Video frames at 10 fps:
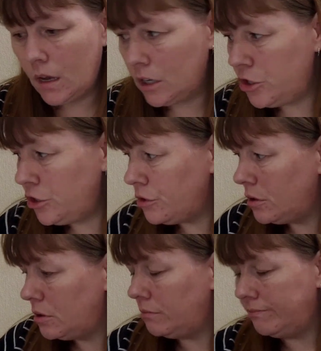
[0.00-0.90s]
I should
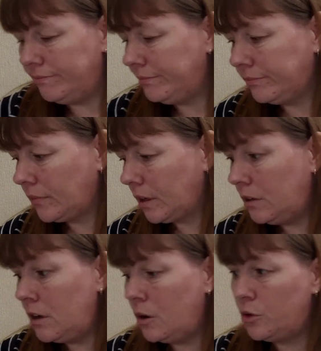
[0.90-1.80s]

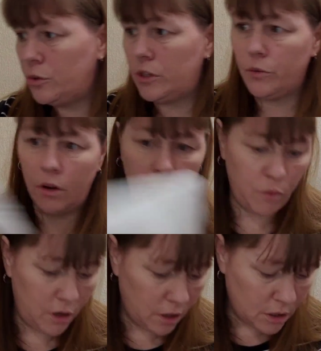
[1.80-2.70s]
note which one
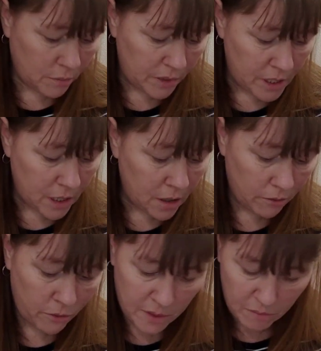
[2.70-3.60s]
I've worked on, because I
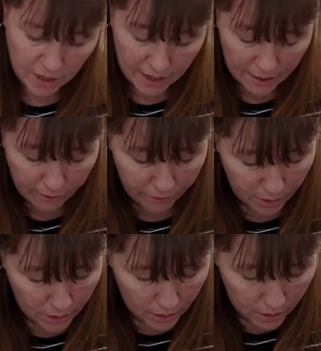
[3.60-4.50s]
can't remember if
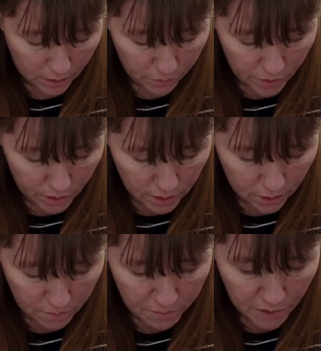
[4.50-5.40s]
I've worked
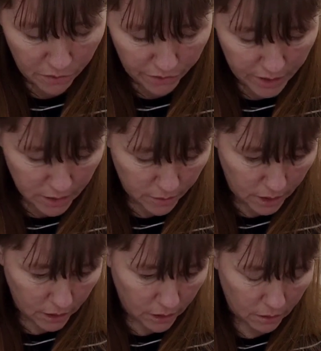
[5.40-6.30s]
on them both this
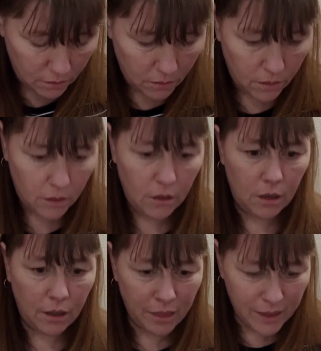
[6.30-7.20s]
week.
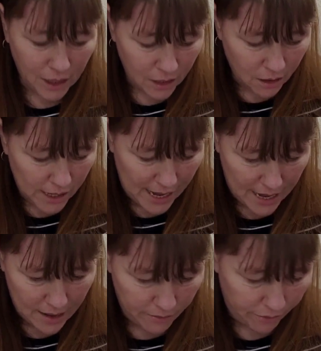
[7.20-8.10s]
I think I
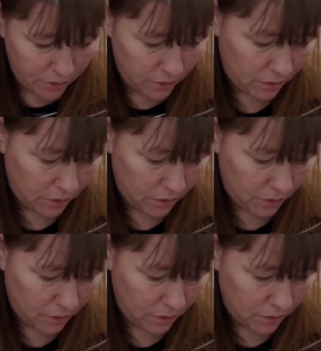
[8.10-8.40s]
have.